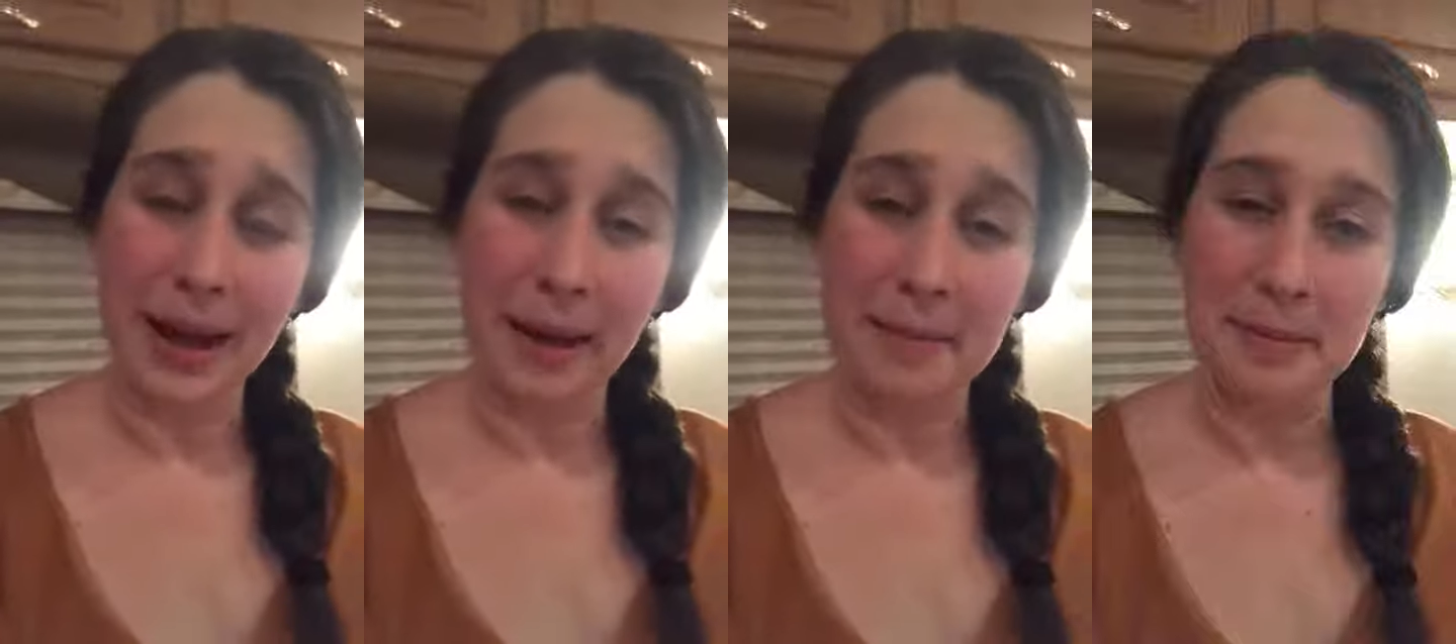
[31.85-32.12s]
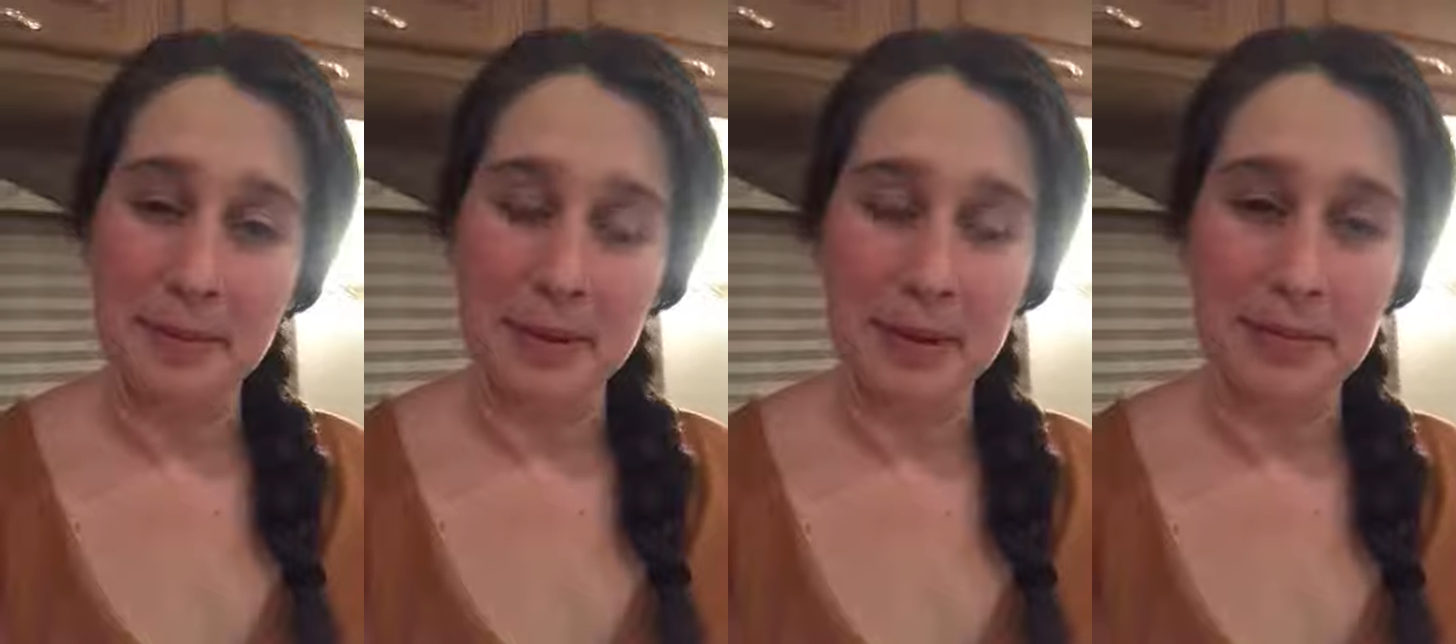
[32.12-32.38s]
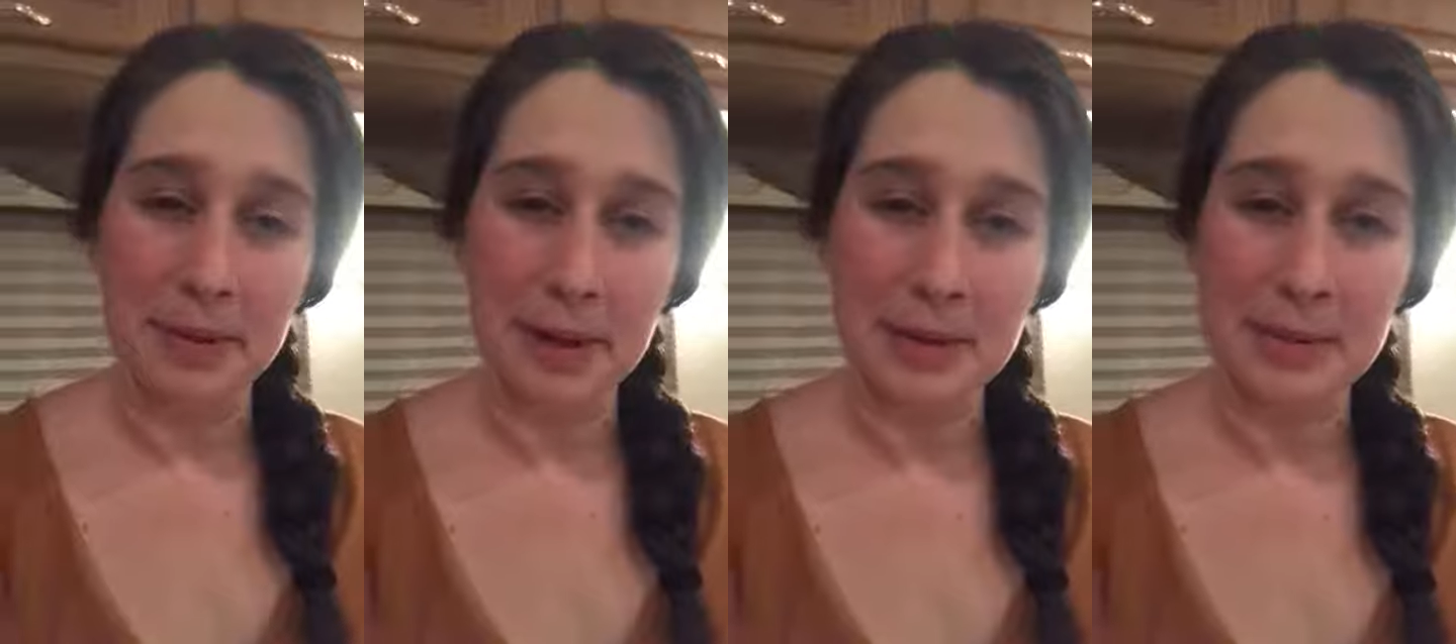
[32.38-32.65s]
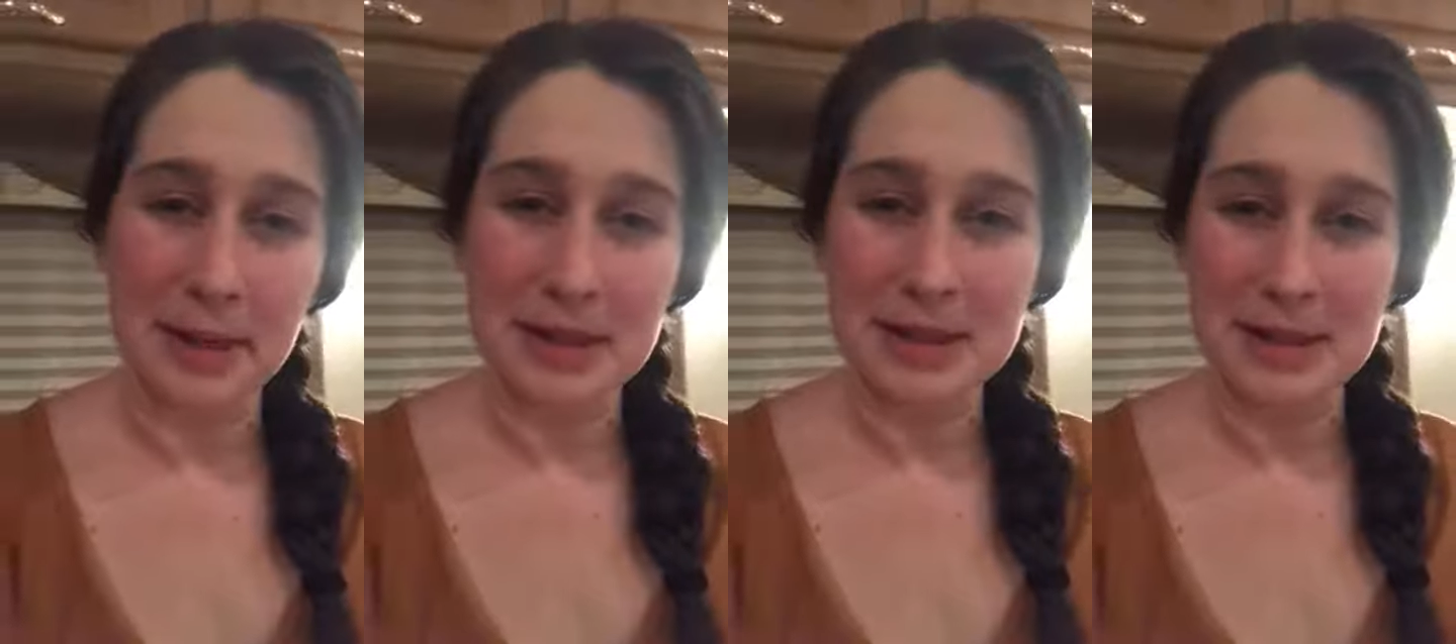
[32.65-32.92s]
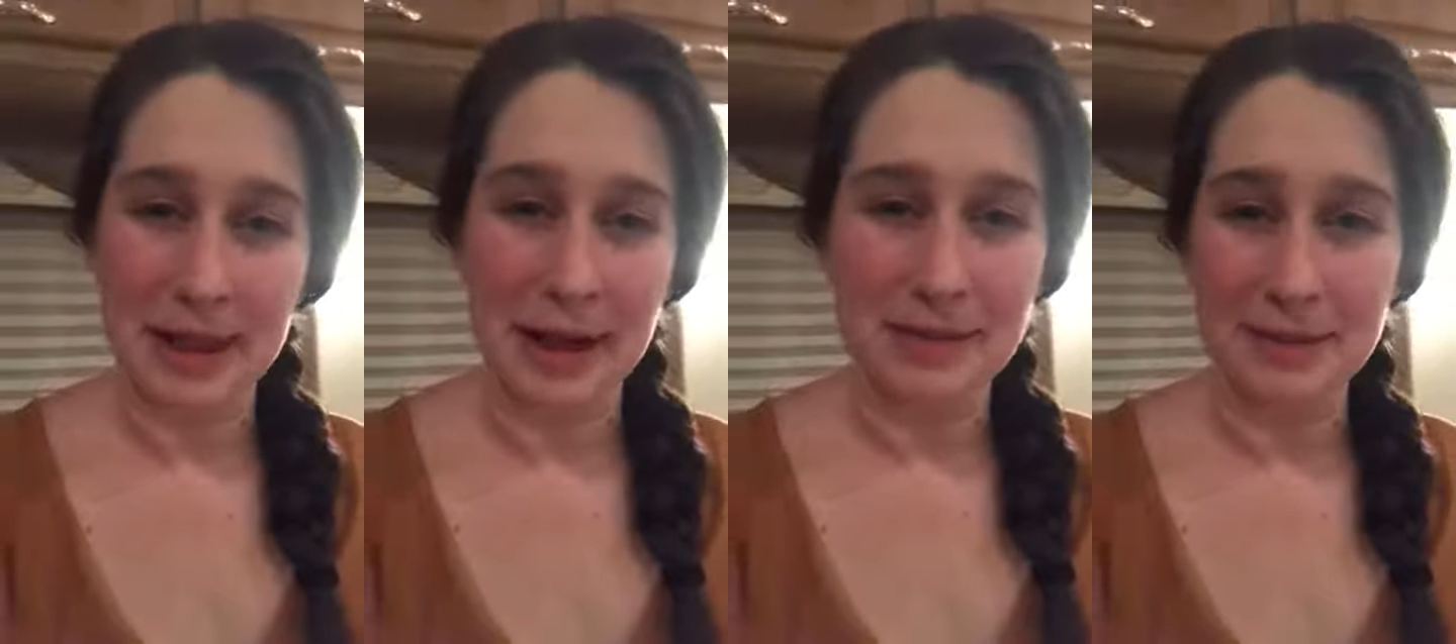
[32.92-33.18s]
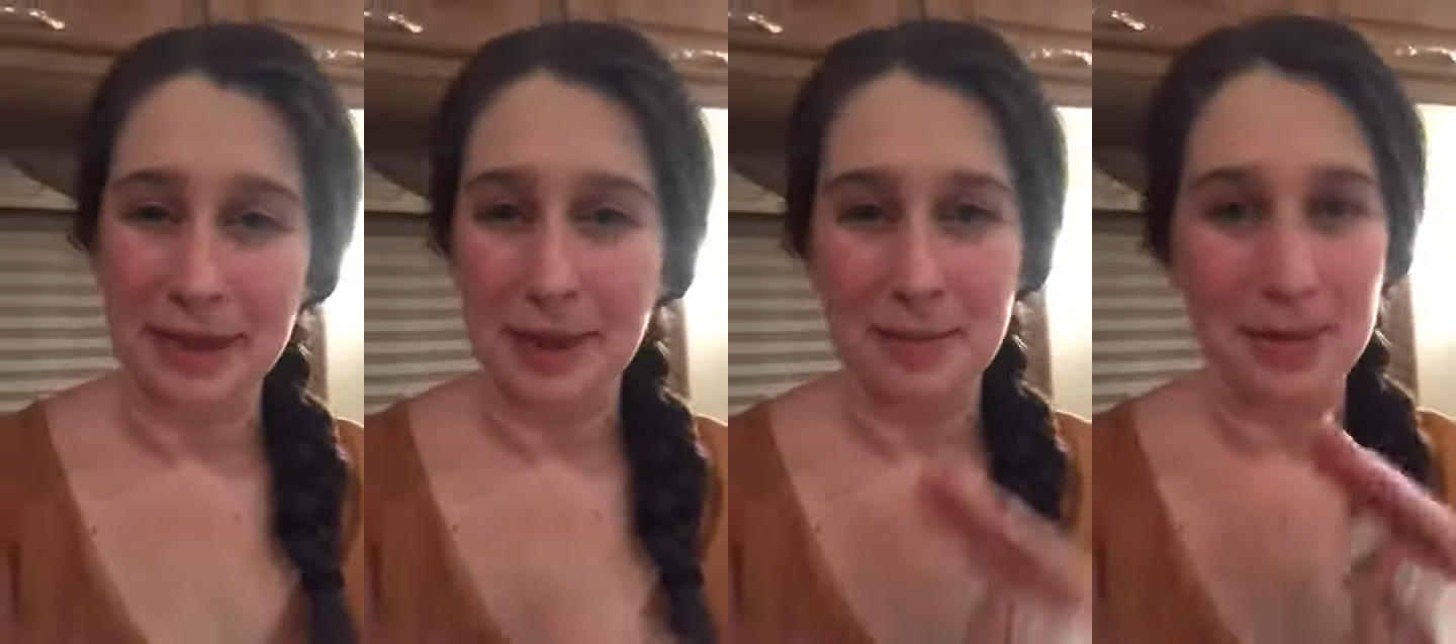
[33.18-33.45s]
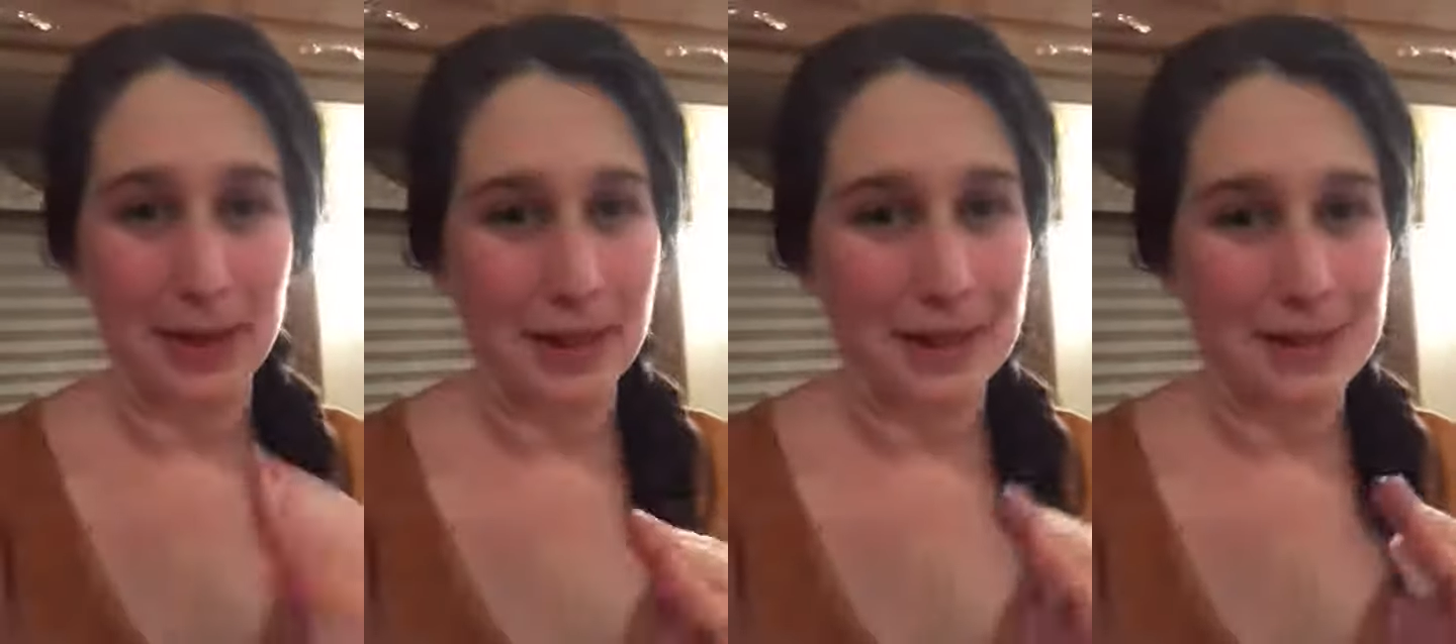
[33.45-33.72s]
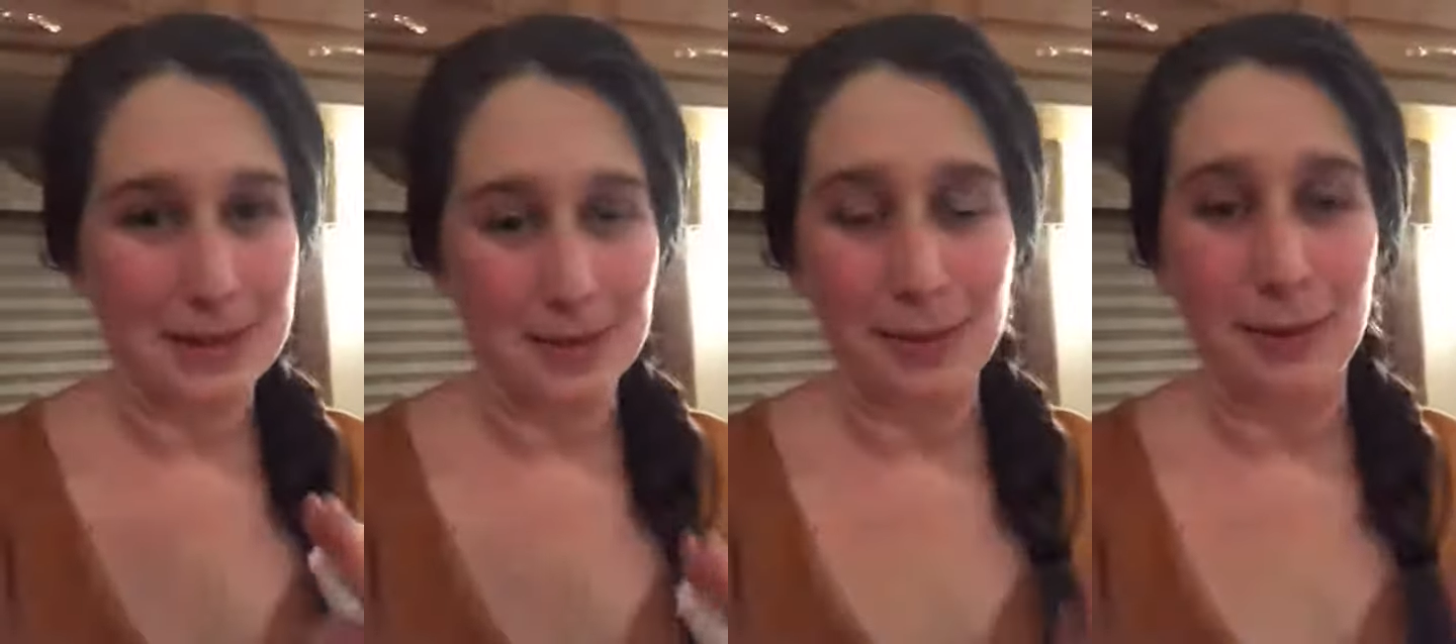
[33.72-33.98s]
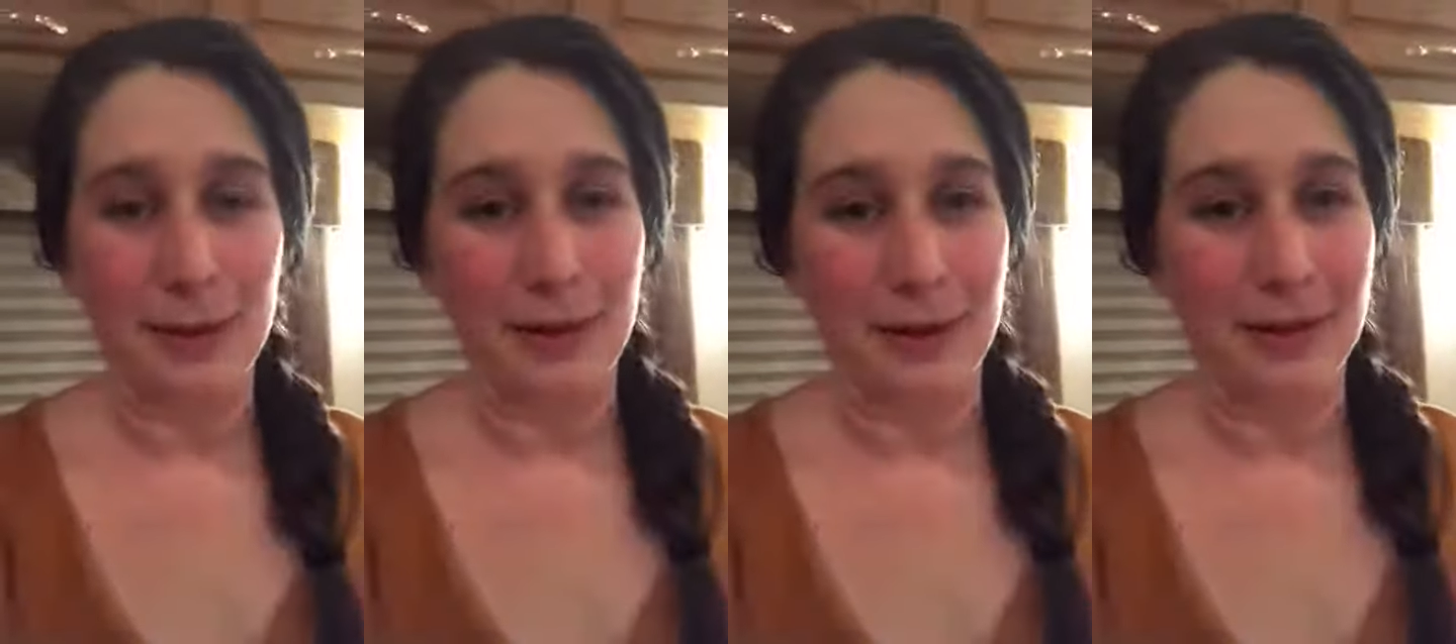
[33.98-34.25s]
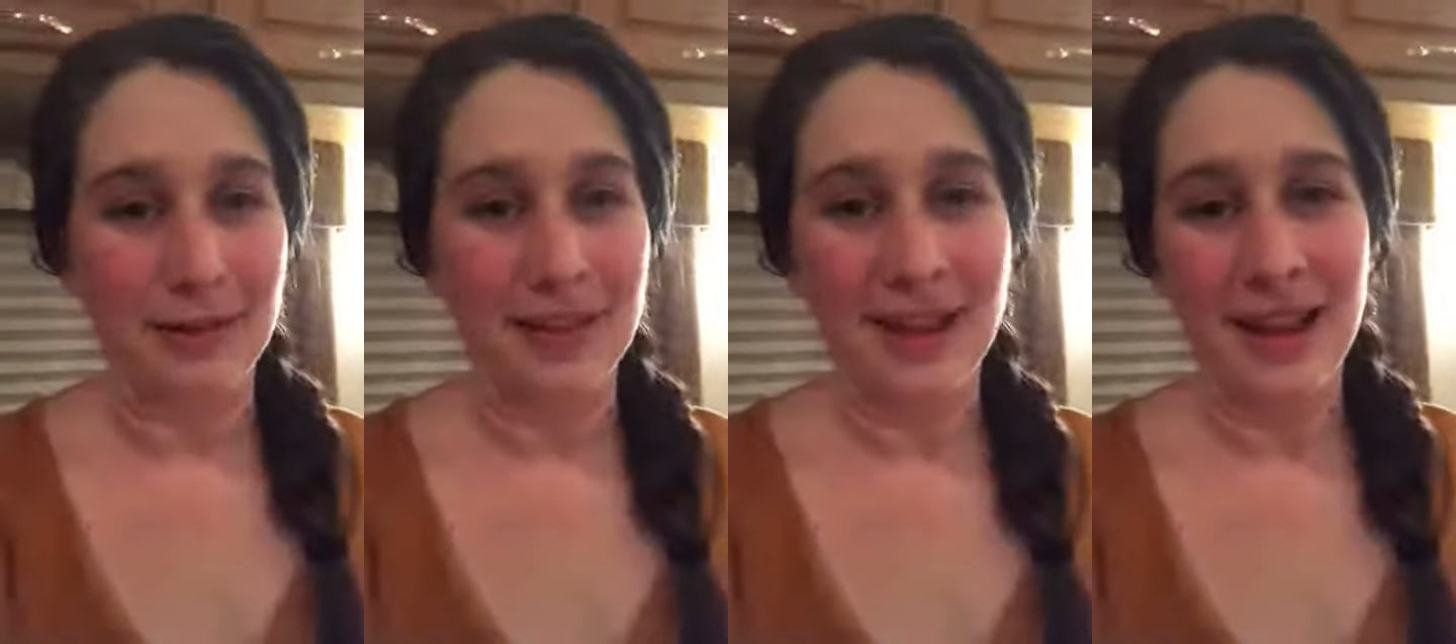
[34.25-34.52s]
I'm pretty much kind of like a plain and simple girl.